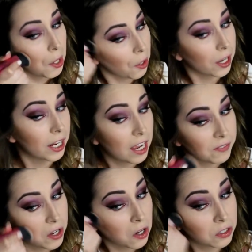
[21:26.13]
dark and
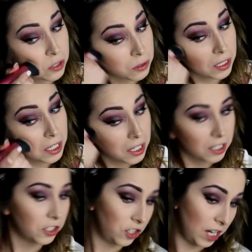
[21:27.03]
heavy contouring.
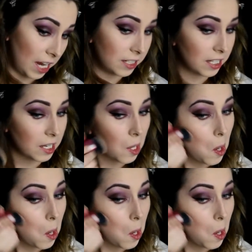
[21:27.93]
She hates it.